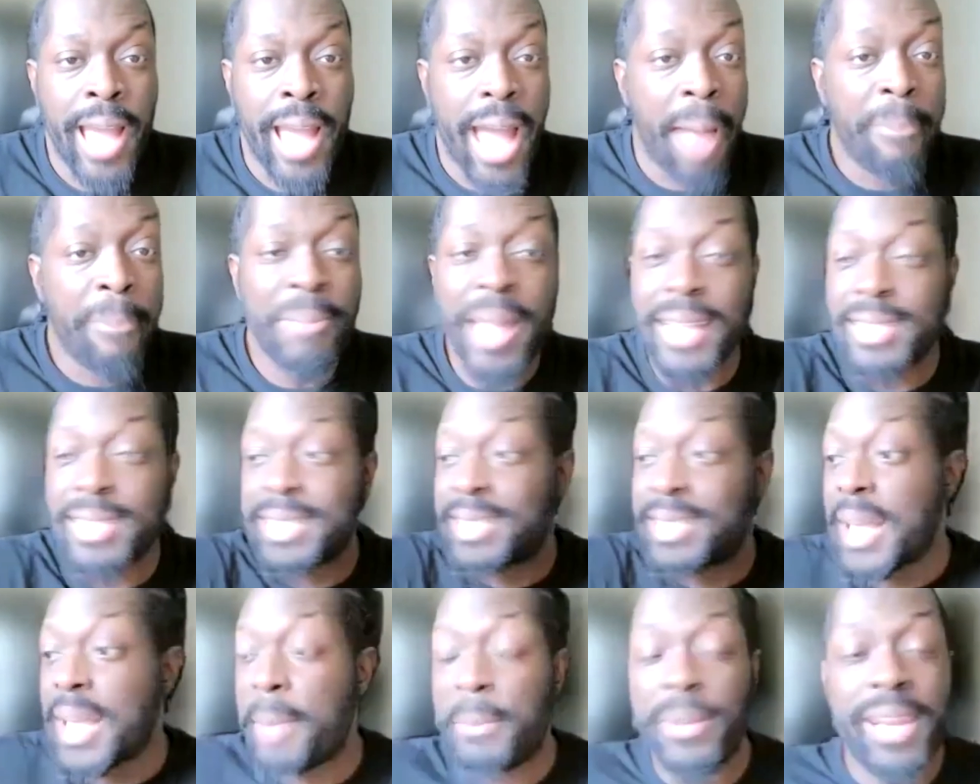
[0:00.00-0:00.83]
I'm not
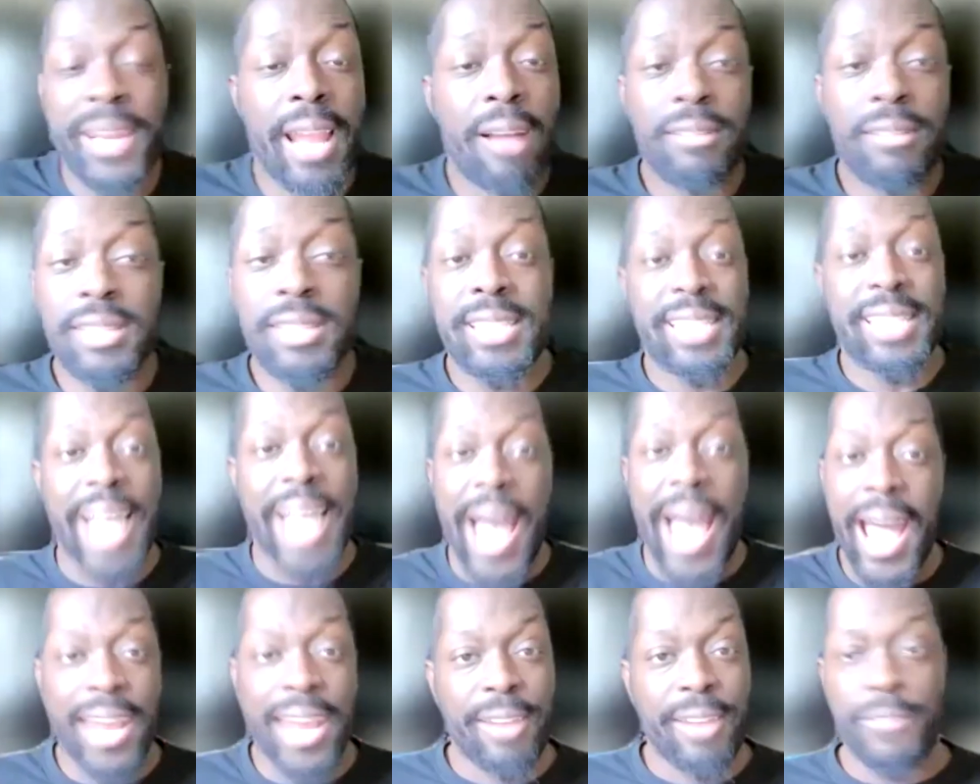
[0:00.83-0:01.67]
stepping
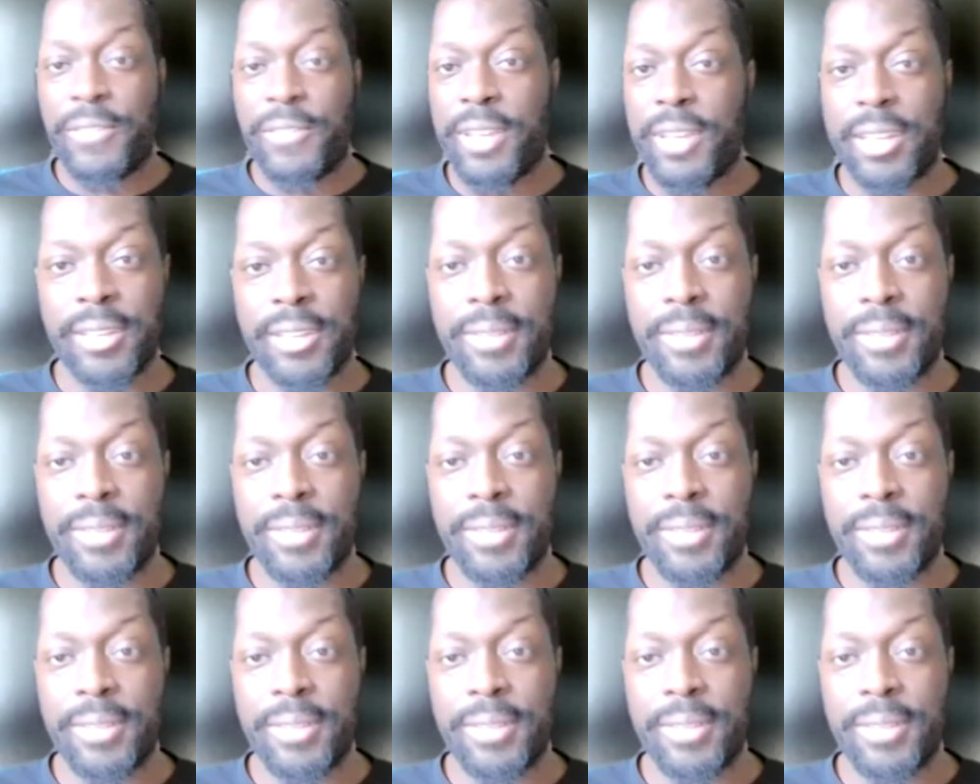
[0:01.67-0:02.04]
outside of it.